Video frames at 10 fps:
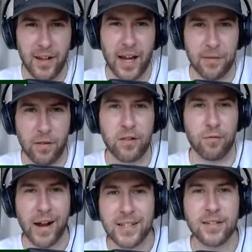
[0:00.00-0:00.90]
other
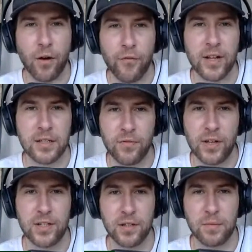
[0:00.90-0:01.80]
threats
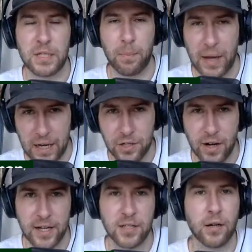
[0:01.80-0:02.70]
offensively to to
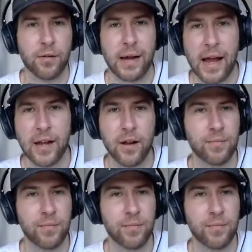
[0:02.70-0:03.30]
penetrate, to create.